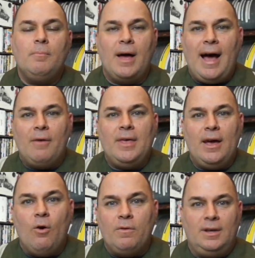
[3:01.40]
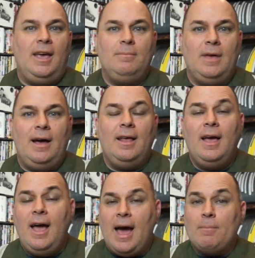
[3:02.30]
but how they overcame that.
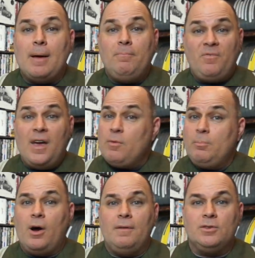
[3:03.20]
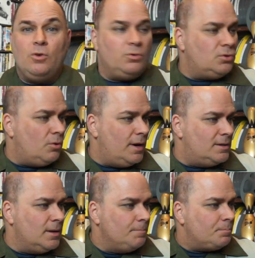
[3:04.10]
And my favorite part of this whole story
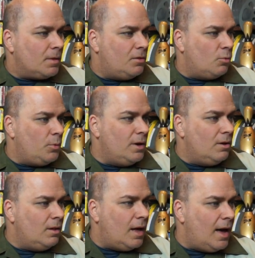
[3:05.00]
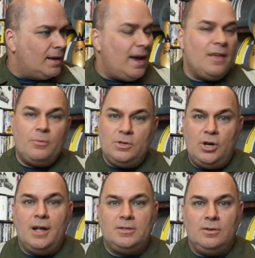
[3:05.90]
is the real Katherine
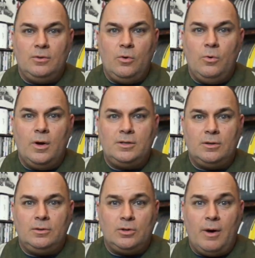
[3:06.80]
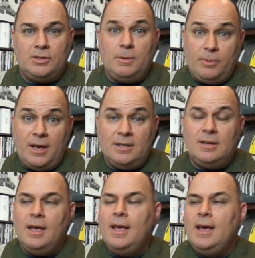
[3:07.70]
Johnson, who Taraji
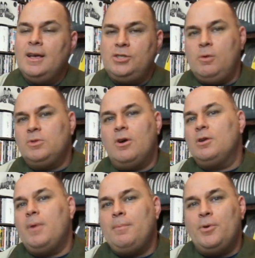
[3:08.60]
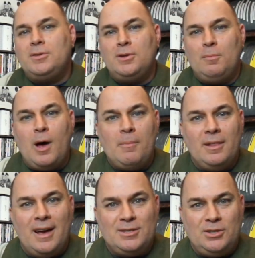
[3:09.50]
plays. She was honored by President
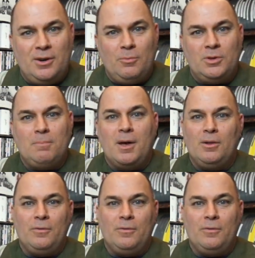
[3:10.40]
Obama last year with the Medal